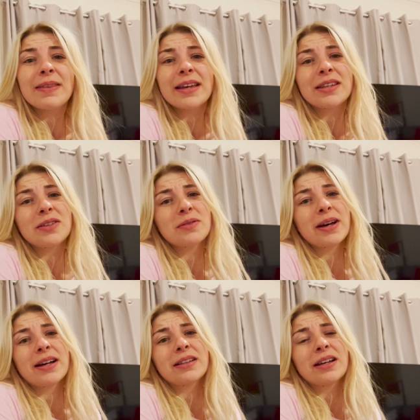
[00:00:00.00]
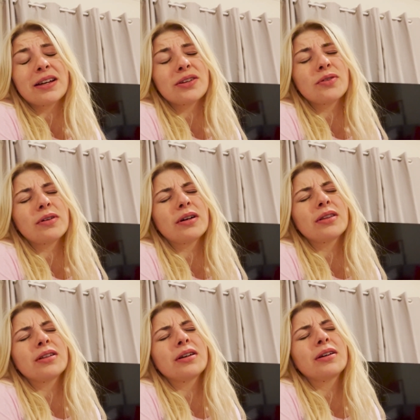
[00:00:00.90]
thank you ella you are
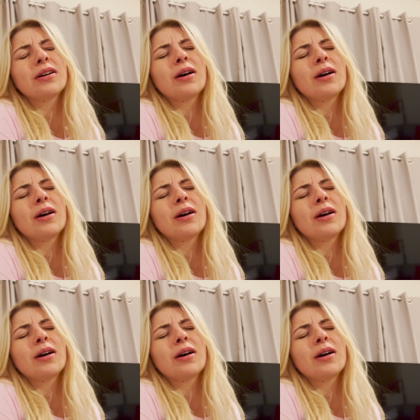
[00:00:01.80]
the